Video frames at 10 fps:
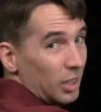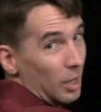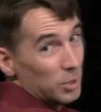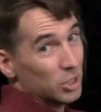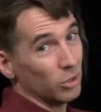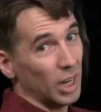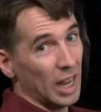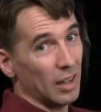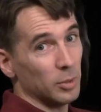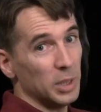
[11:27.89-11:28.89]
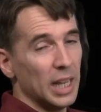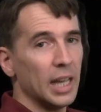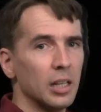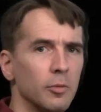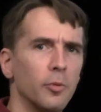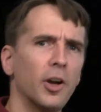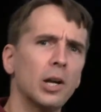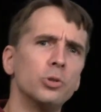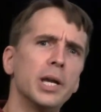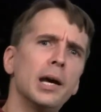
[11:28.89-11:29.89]
M's still going to have to be negative. But if I
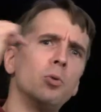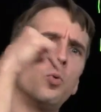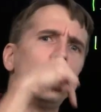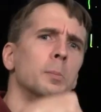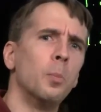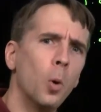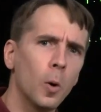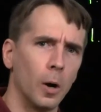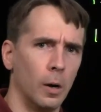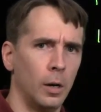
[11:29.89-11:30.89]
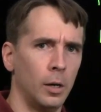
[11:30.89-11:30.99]
go down one more